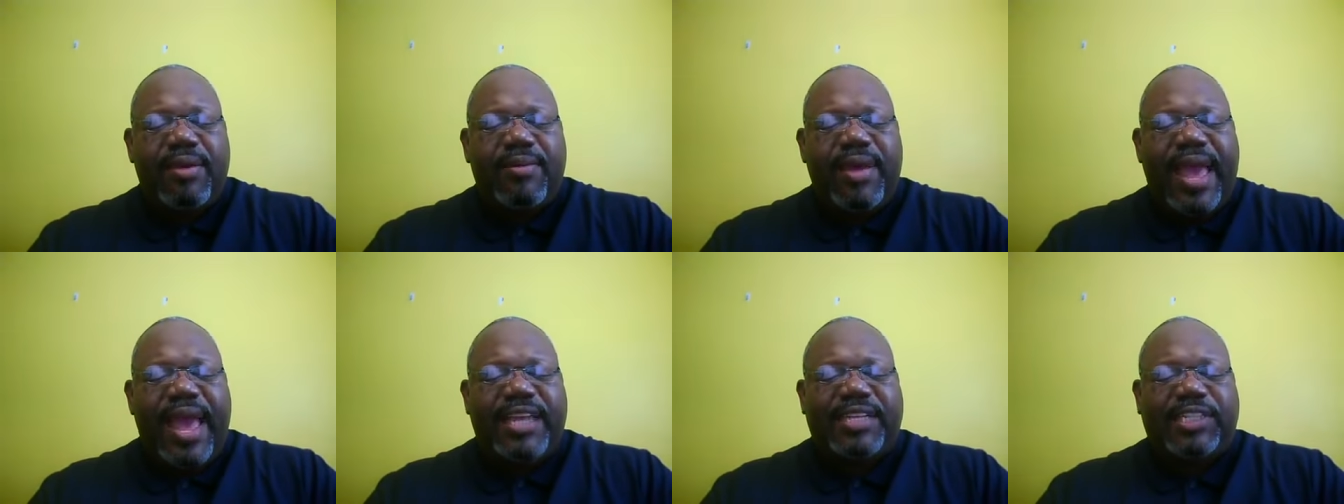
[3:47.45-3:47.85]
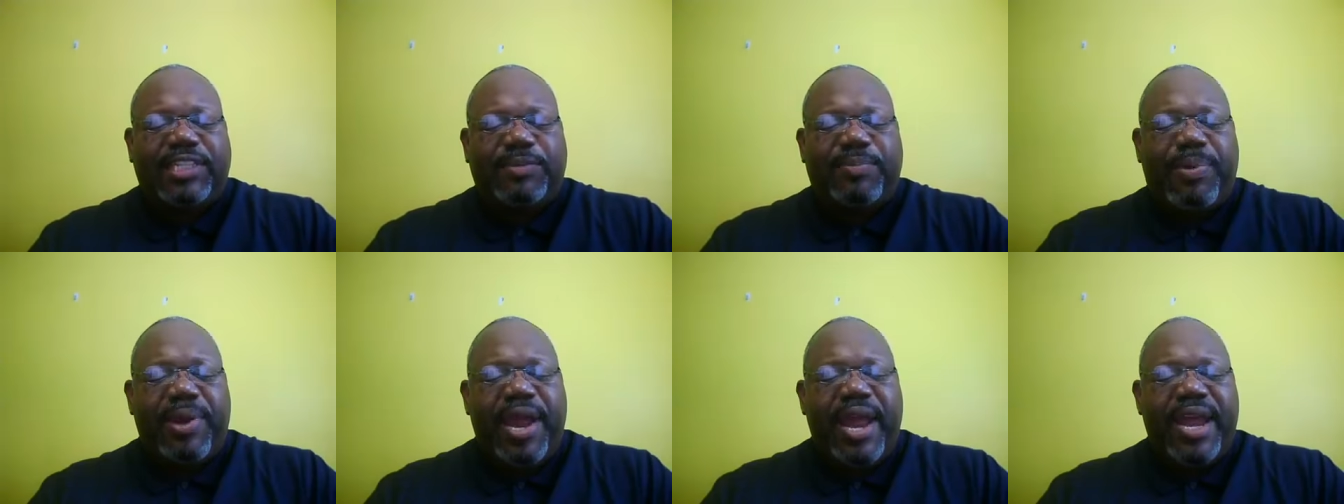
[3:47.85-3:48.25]
We ask
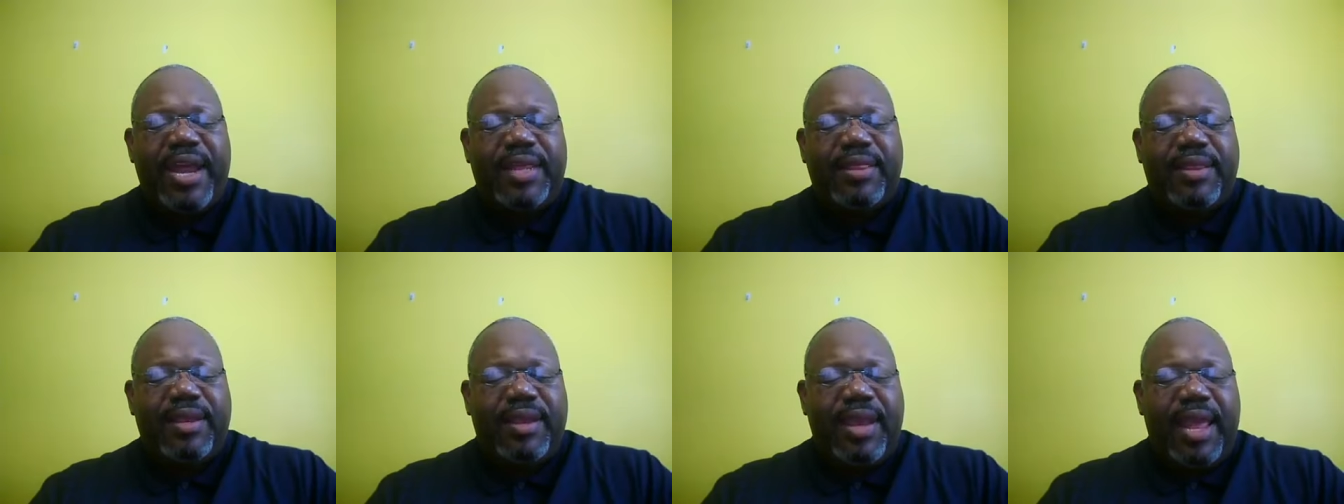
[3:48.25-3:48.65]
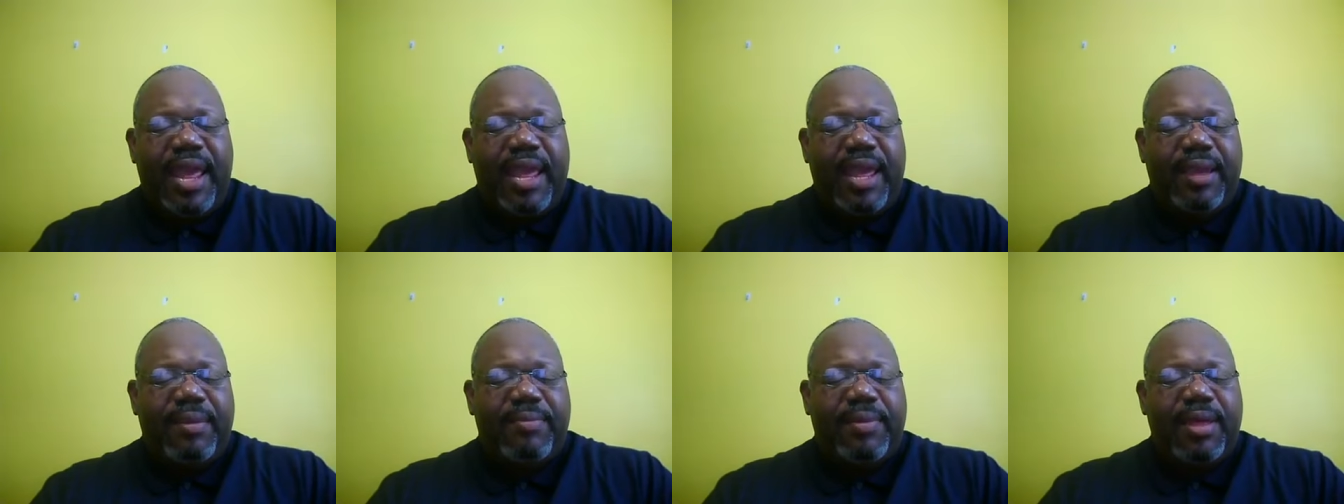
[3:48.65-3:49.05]
this prayer in the
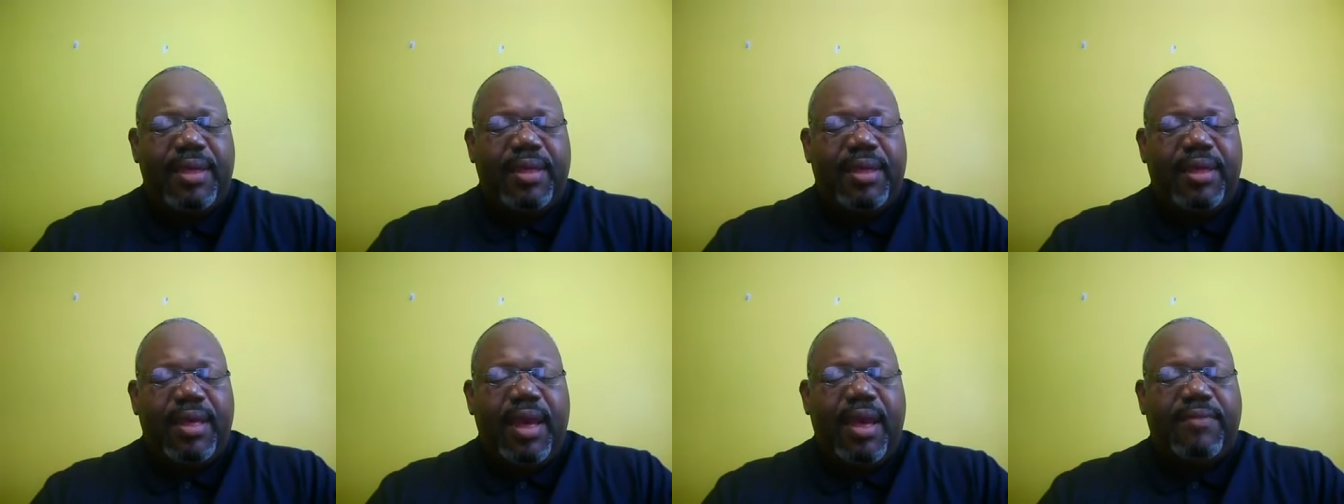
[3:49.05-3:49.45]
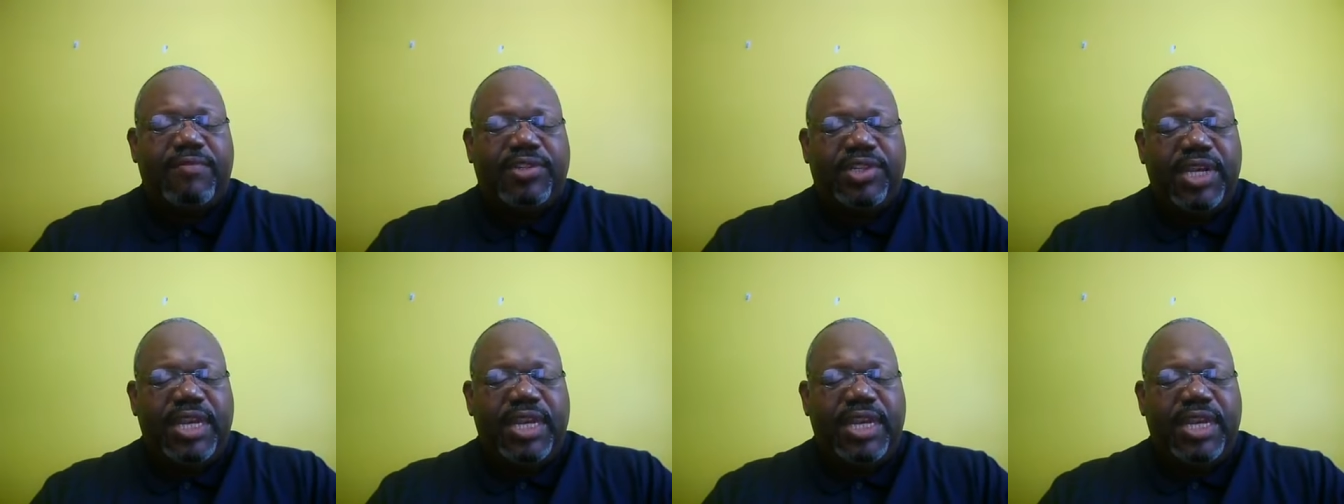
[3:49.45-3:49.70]
name of